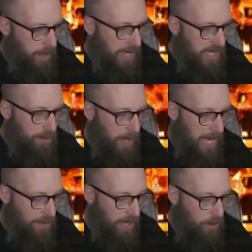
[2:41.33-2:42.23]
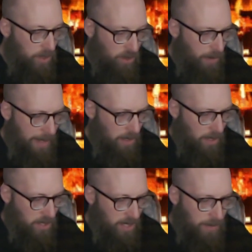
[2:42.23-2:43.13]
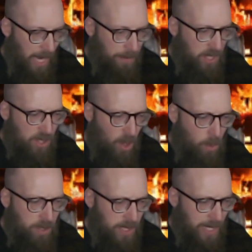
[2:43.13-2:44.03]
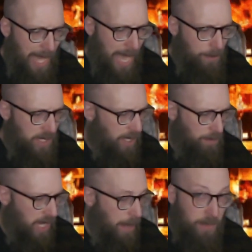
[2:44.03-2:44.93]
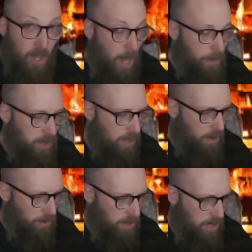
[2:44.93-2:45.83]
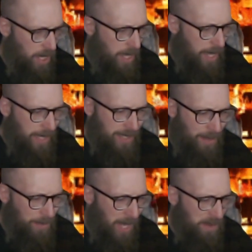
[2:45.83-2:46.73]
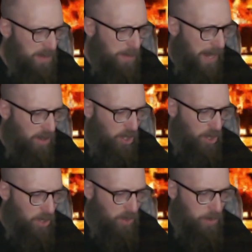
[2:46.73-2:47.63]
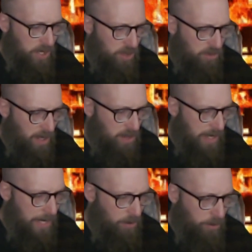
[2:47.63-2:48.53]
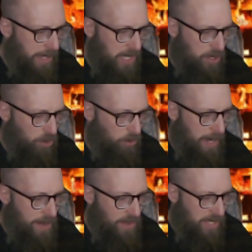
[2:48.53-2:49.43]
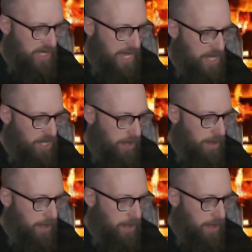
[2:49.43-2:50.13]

Its paving was irregular, sometimes stone slabs, sometimes cobblestones, and sometimes bare earth with struggling greenish-gray vegetation.